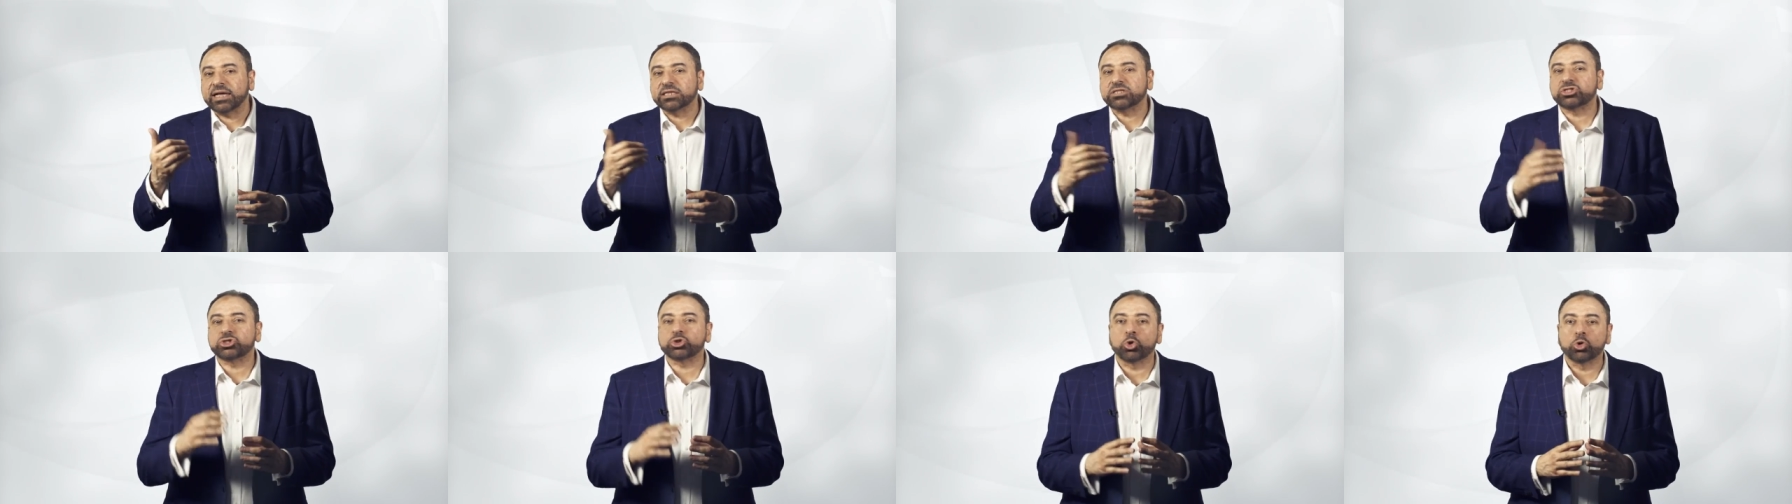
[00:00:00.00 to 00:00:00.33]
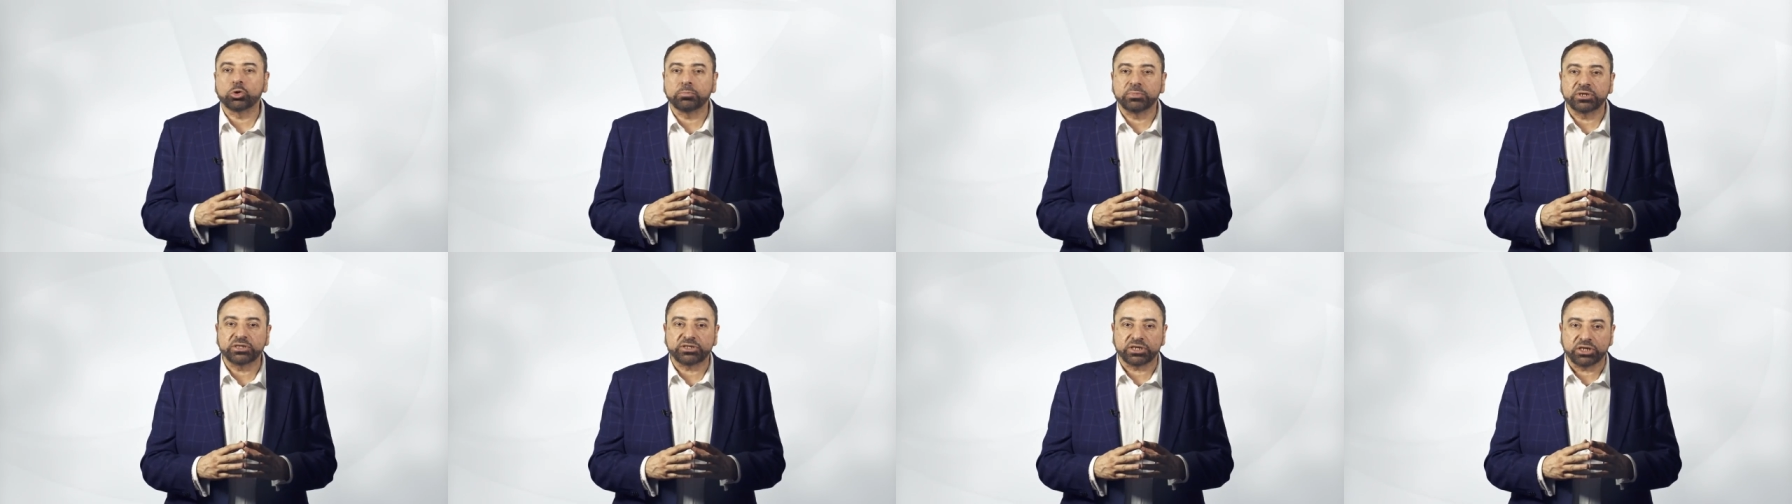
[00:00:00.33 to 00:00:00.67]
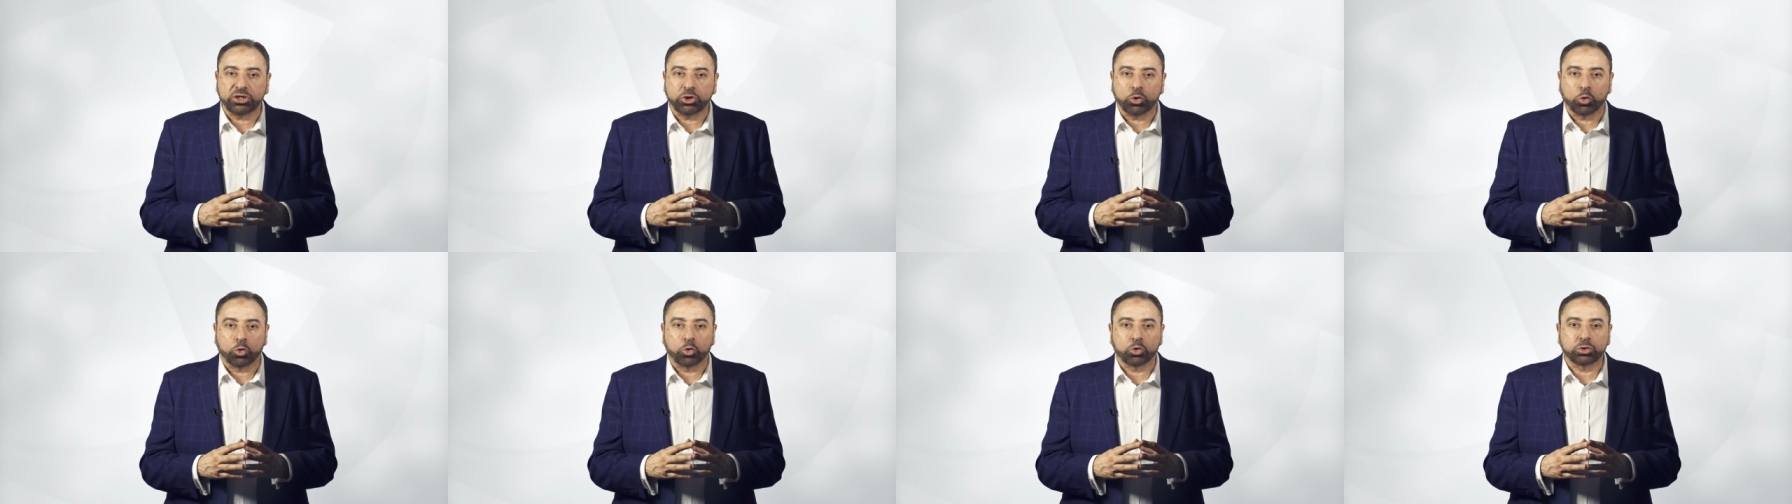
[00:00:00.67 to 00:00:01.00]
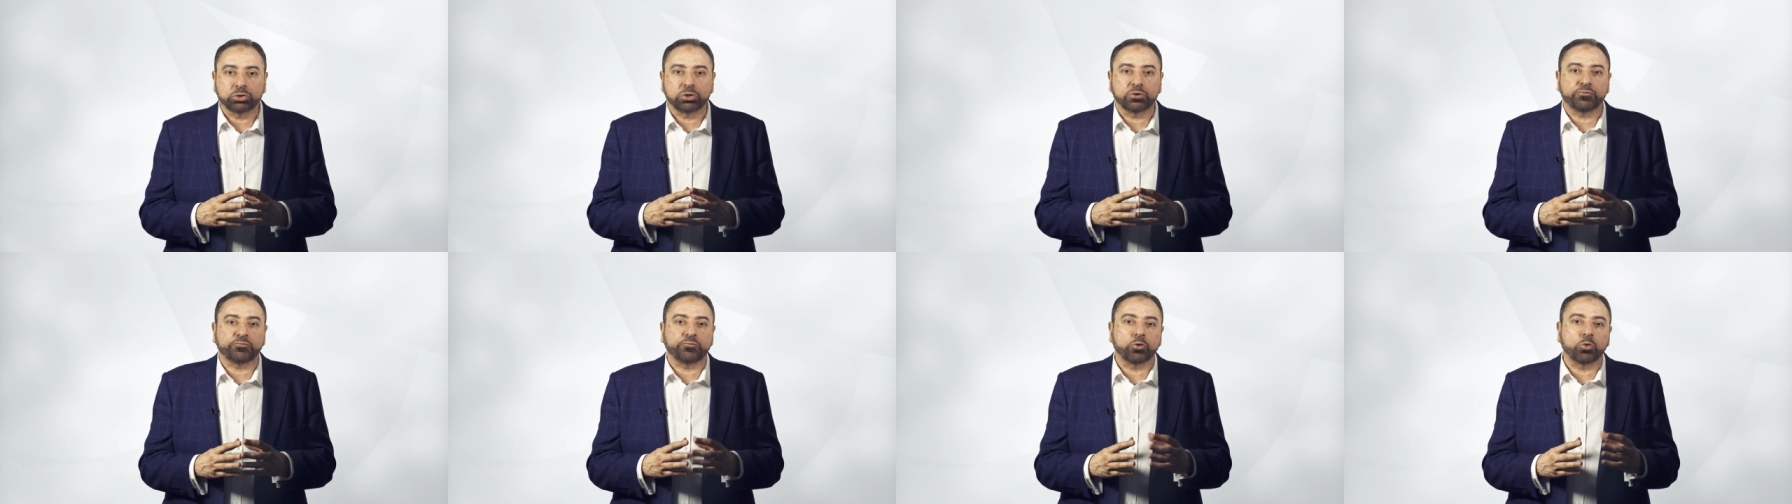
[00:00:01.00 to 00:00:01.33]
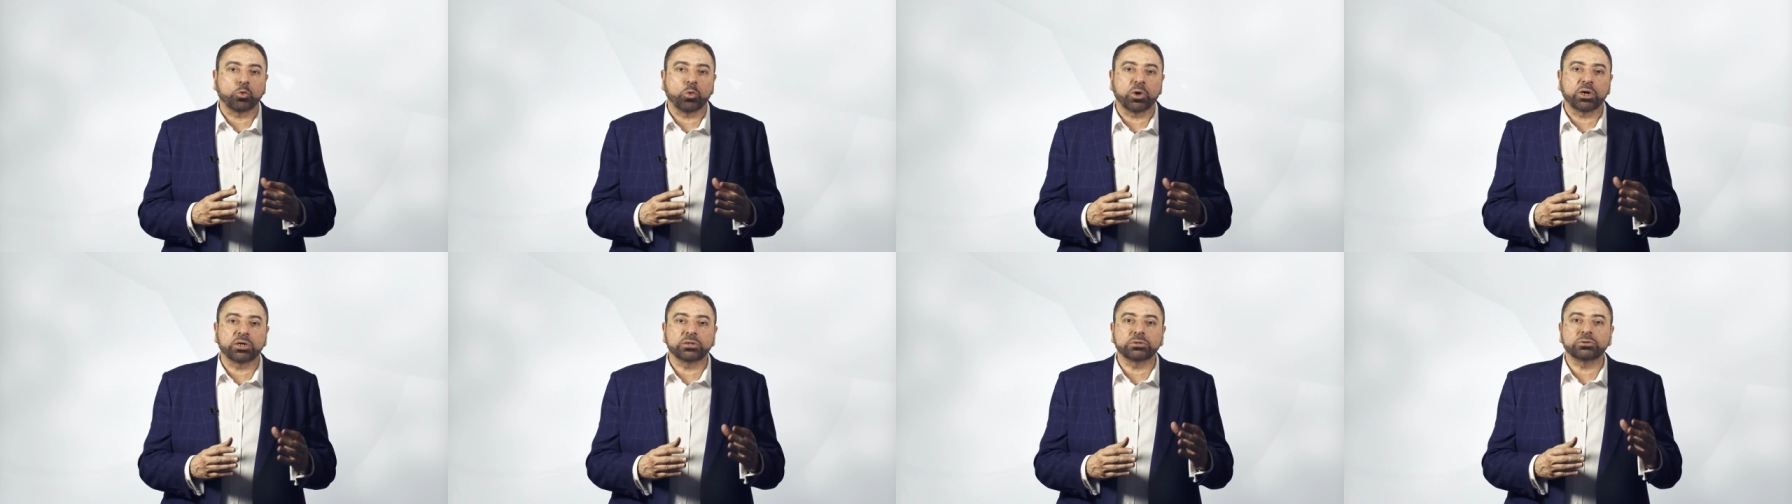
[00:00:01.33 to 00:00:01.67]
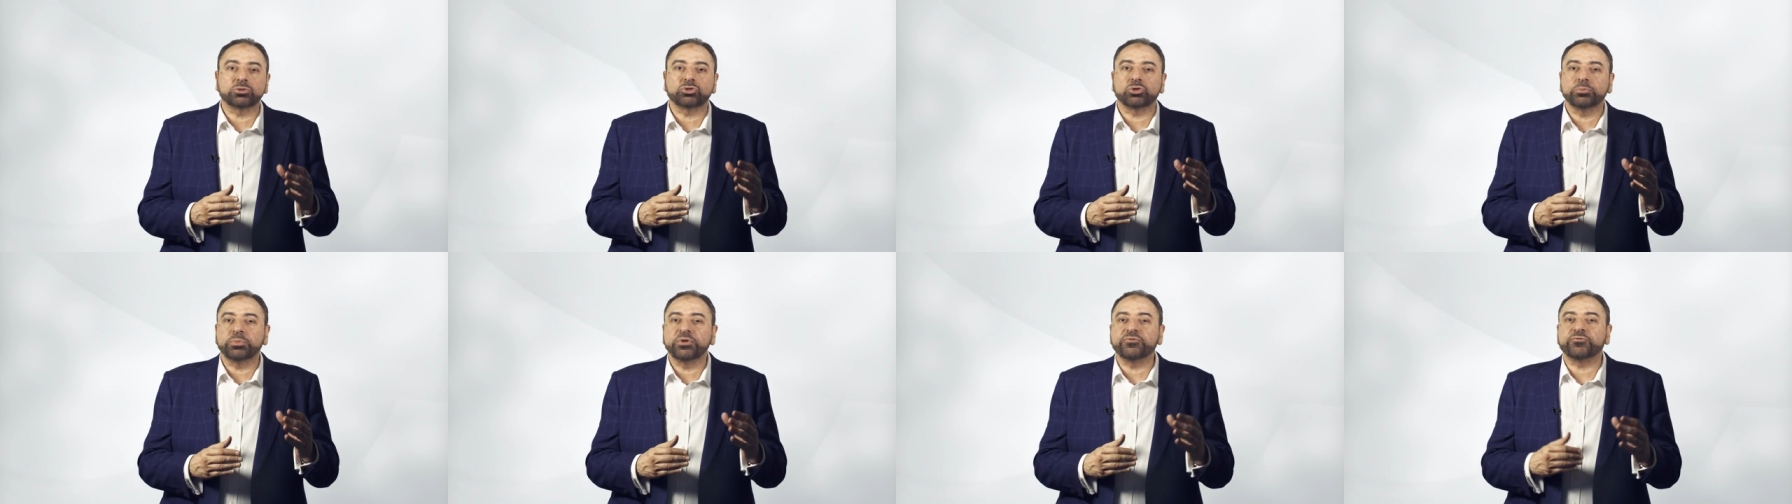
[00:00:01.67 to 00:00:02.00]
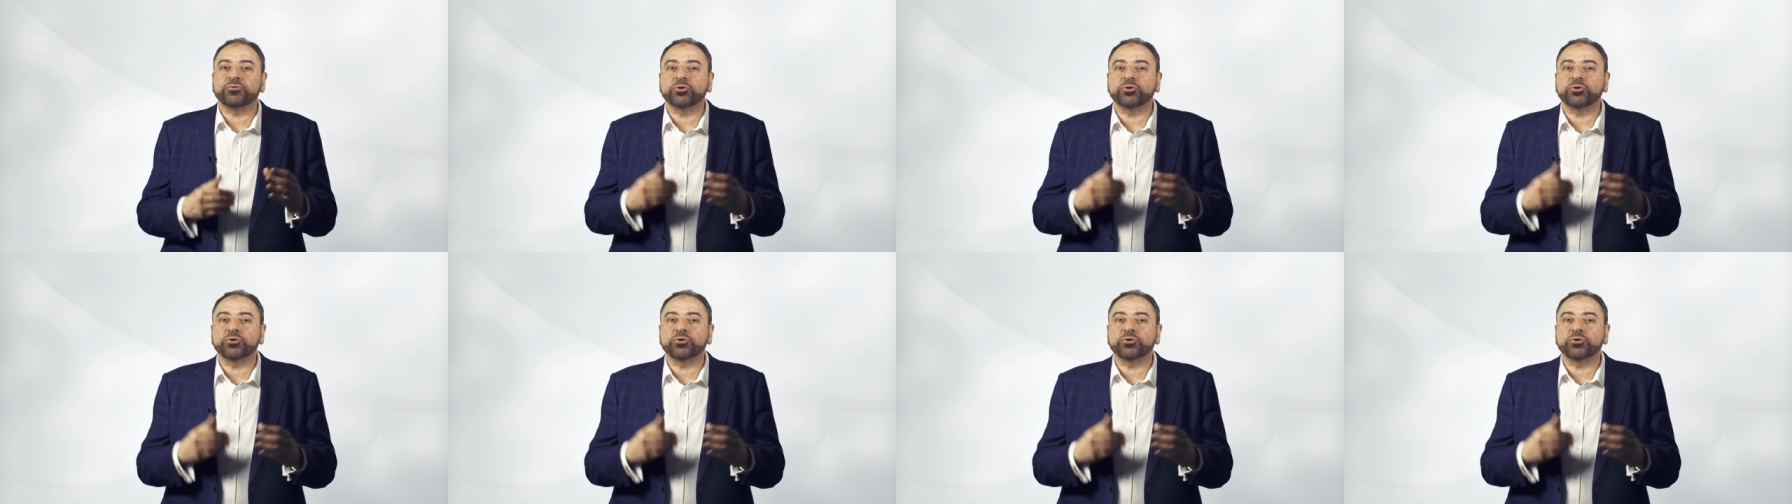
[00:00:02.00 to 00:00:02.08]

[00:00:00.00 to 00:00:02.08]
atonement in order for one to be